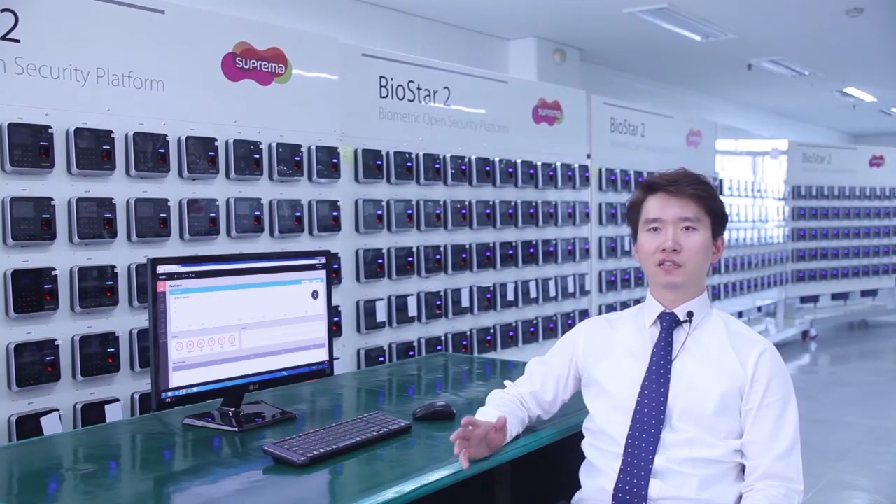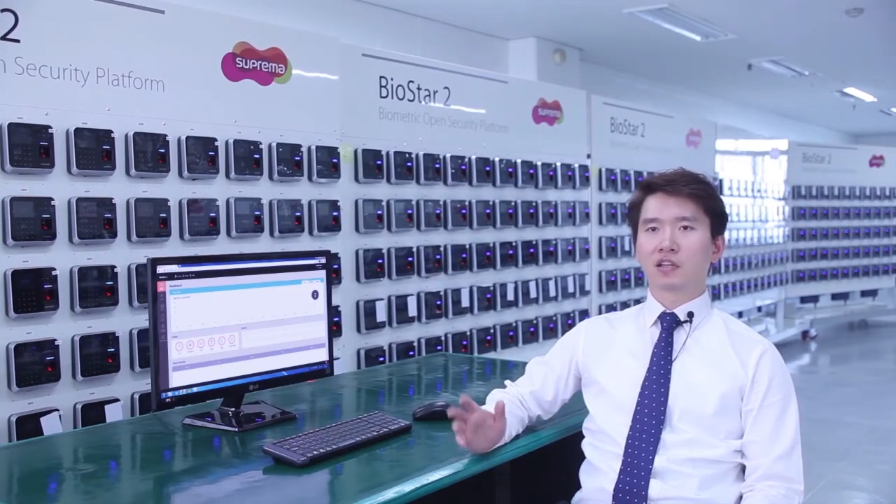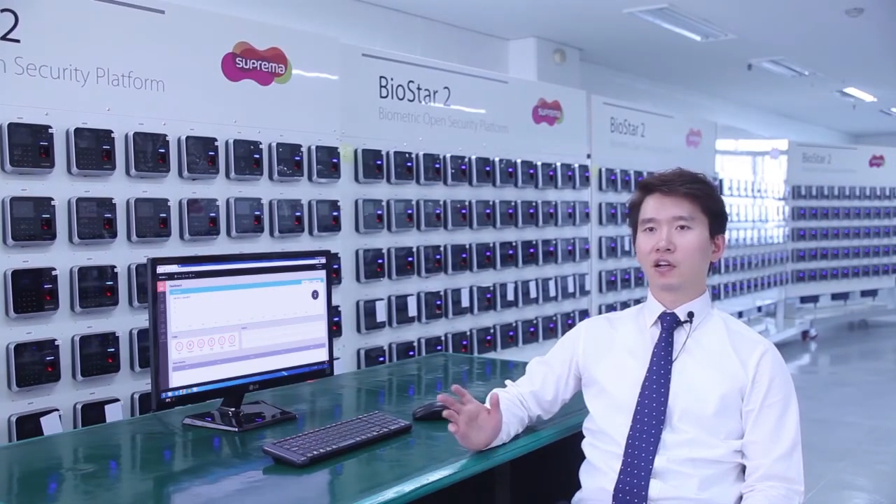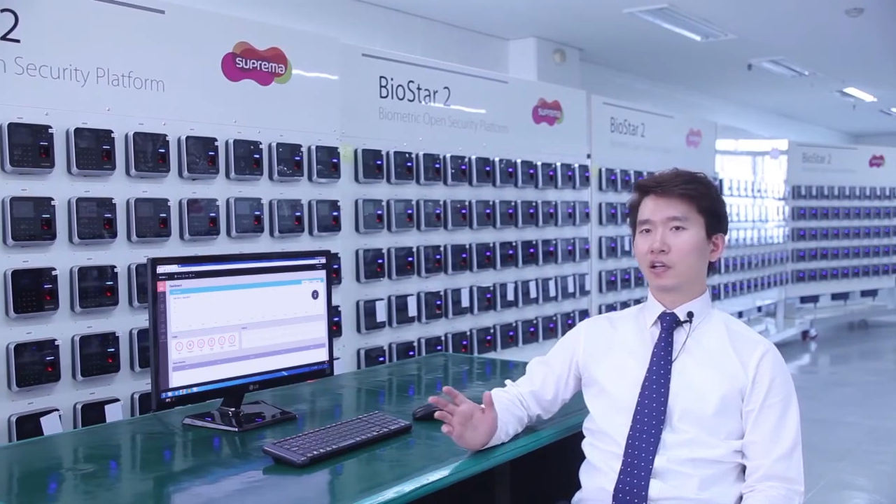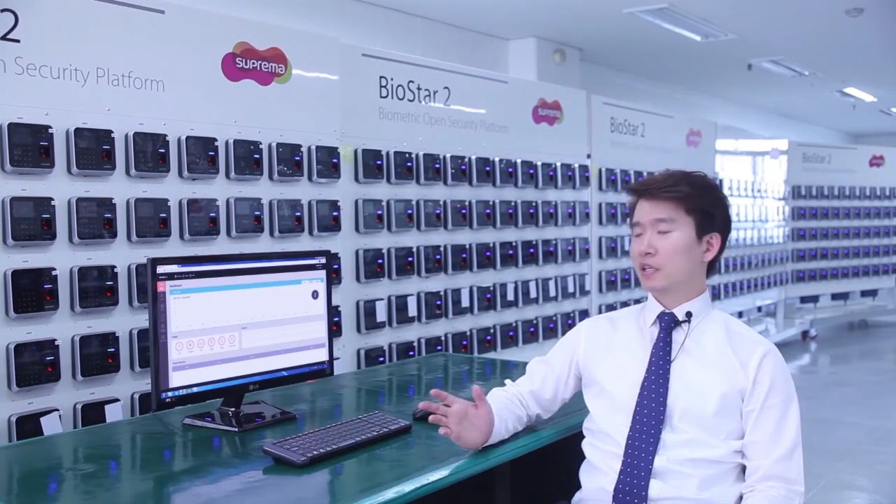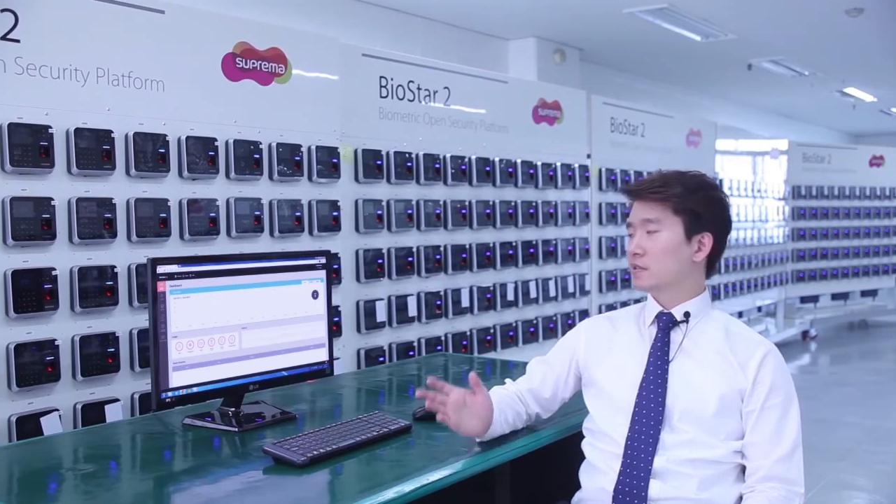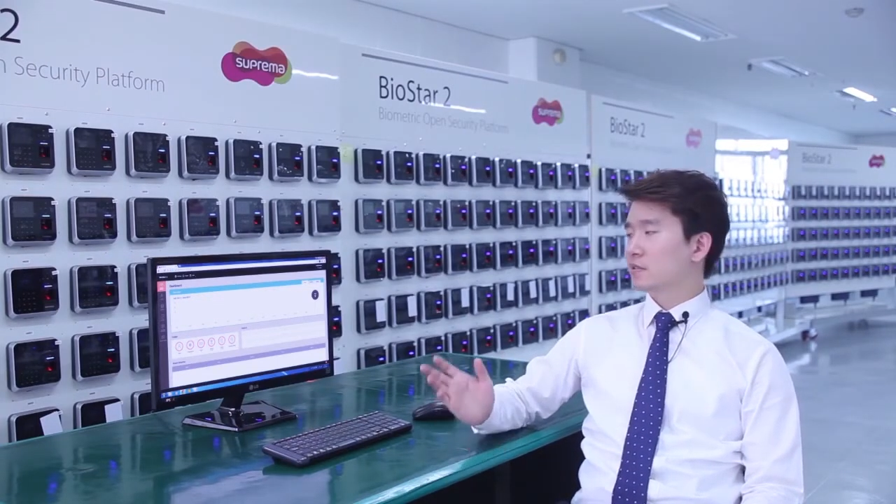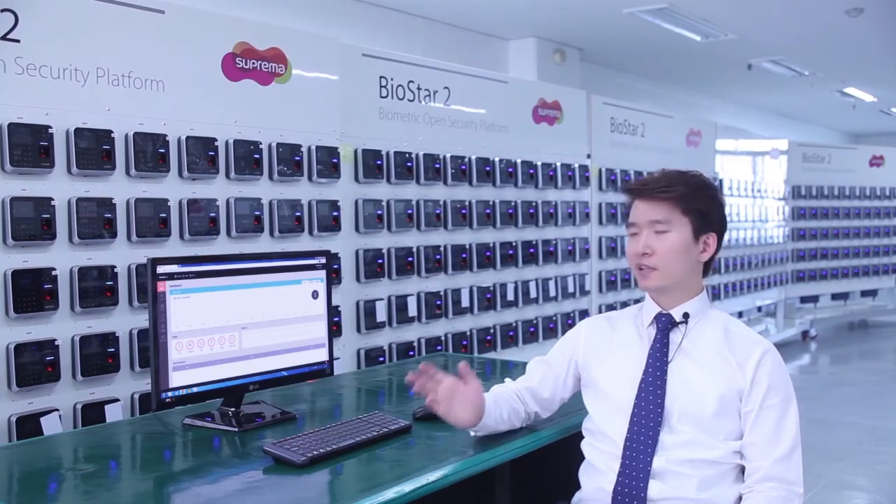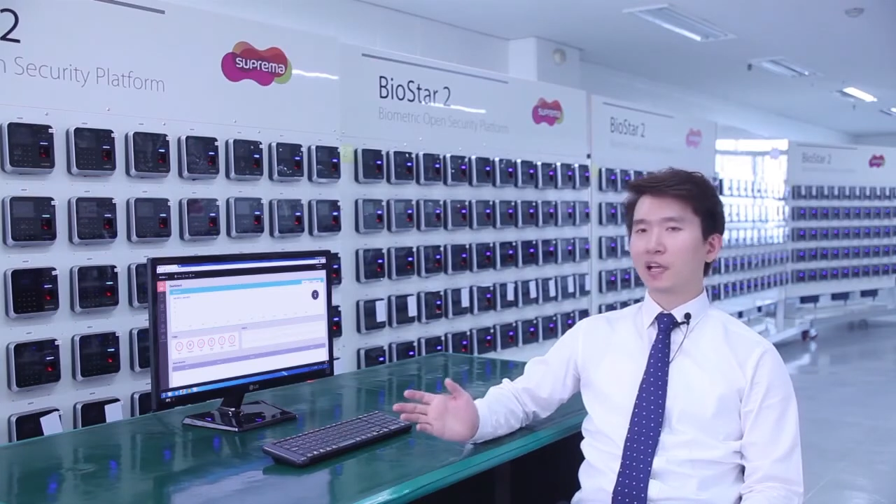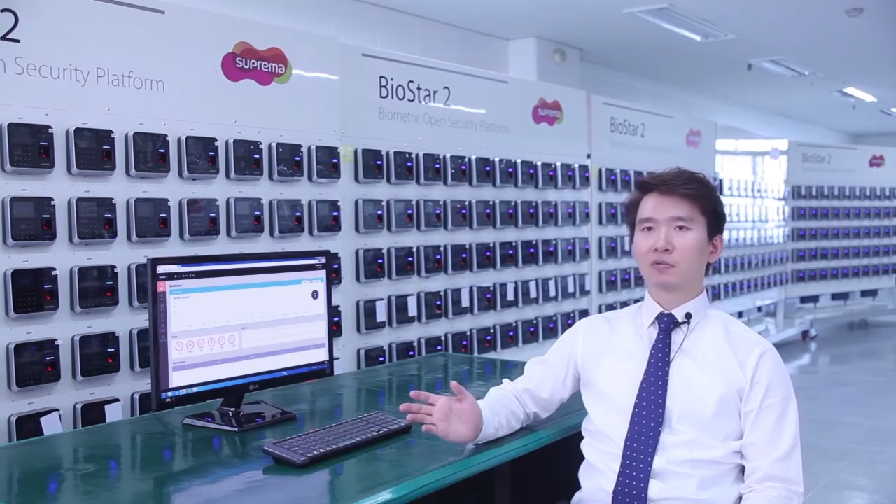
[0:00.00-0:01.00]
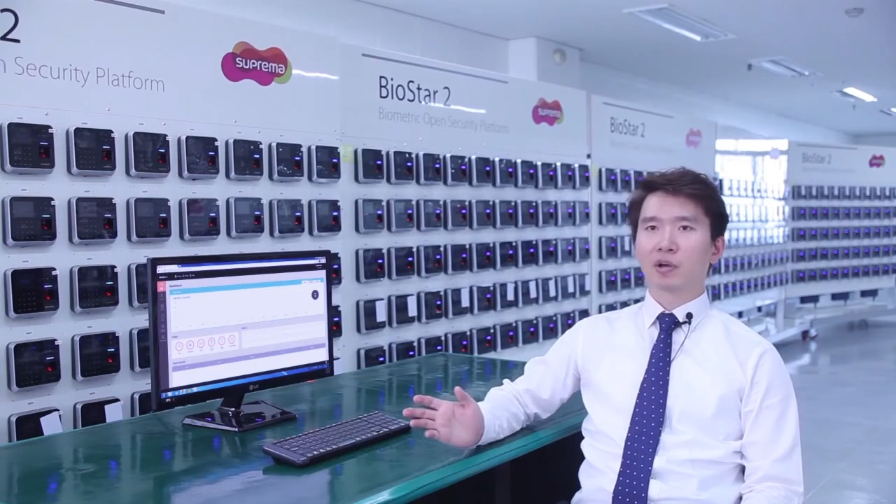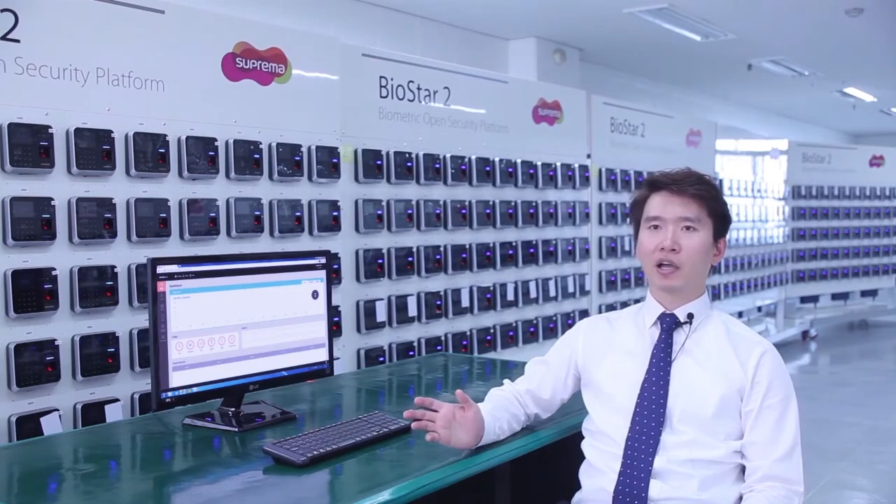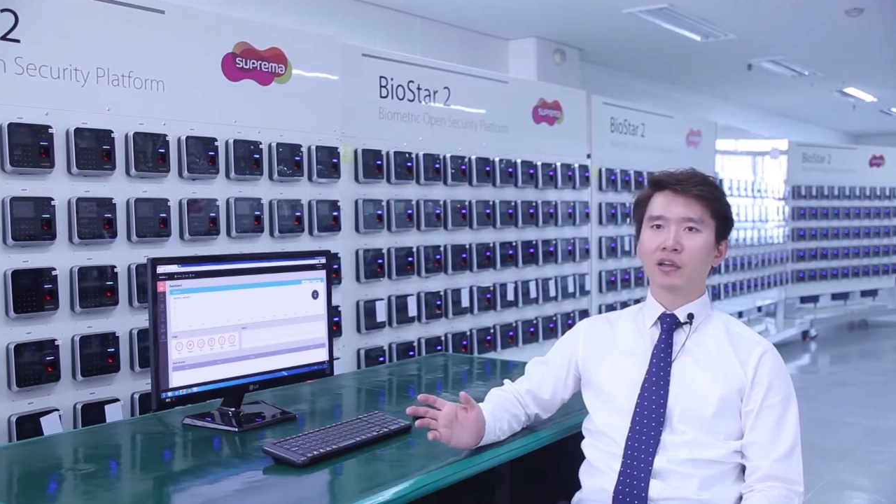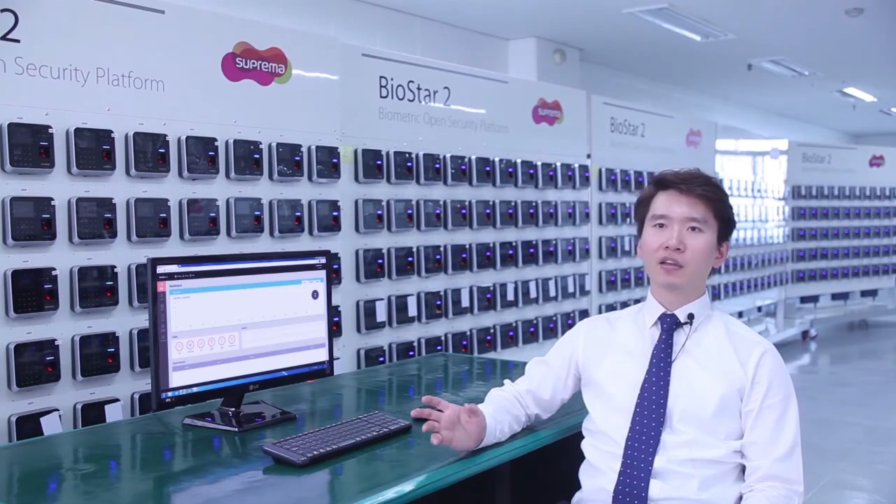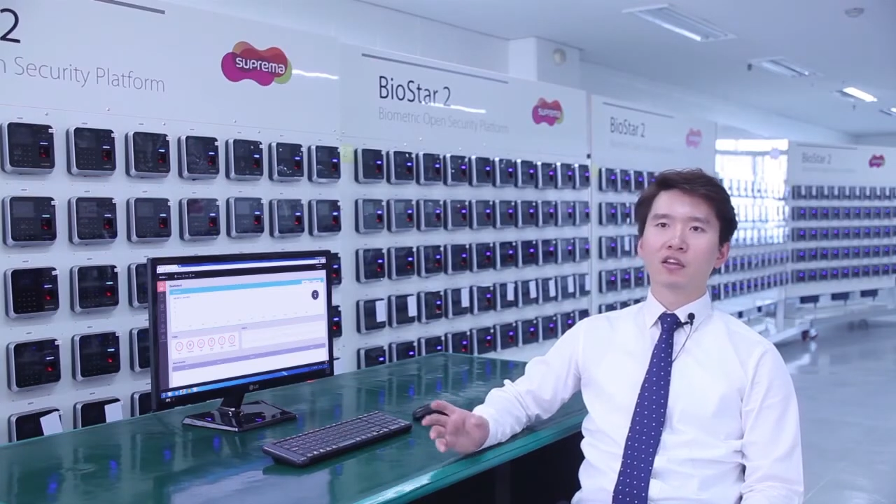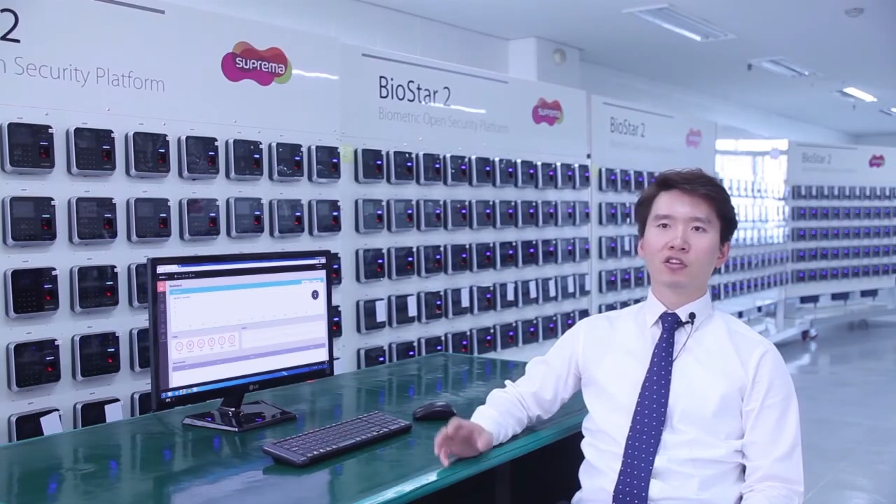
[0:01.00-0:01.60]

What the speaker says: that are in standby,